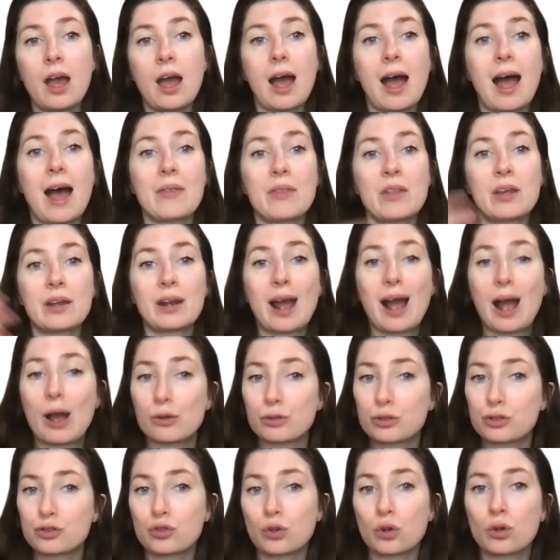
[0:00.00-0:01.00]
And then how
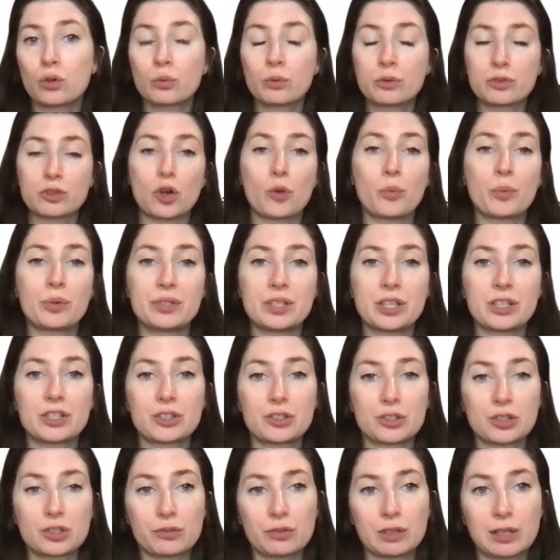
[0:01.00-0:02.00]
strong was
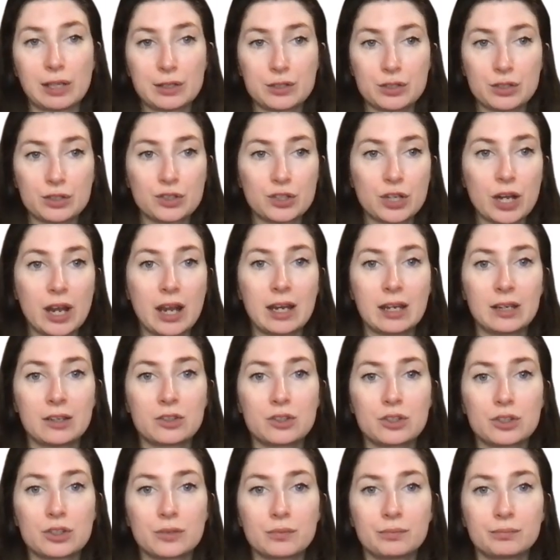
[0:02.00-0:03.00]
opposition to religious
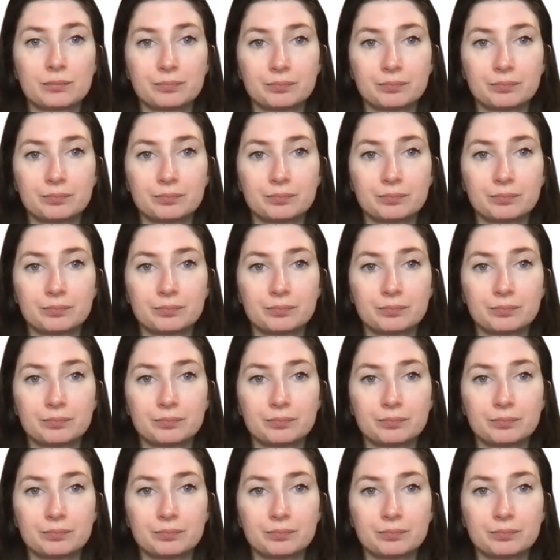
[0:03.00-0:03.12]
change?